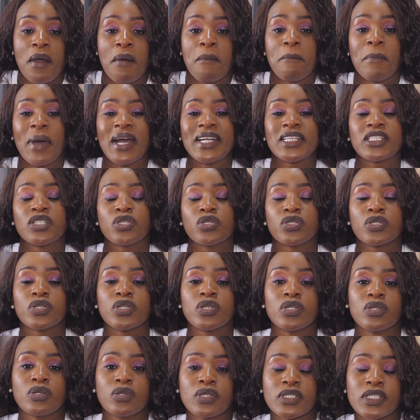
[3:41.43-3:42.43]
But you're
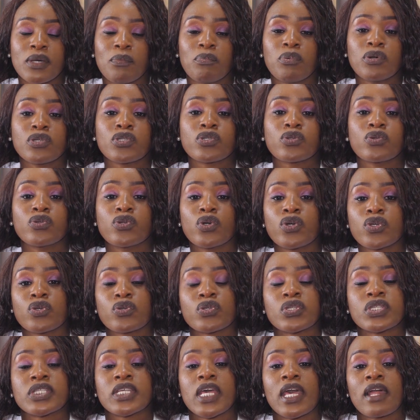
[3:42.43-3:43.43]
supposed to know your
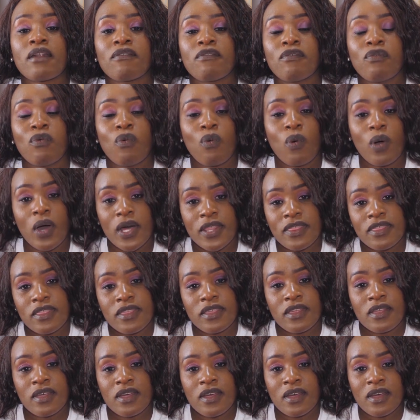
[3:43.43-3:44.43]

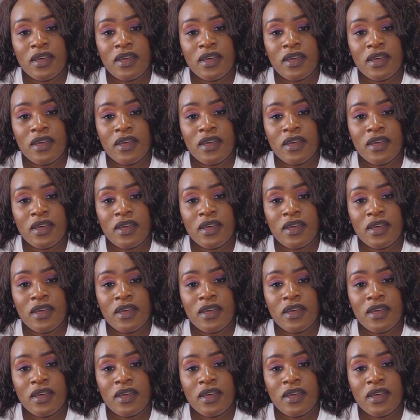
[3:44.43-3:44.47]
self-worth.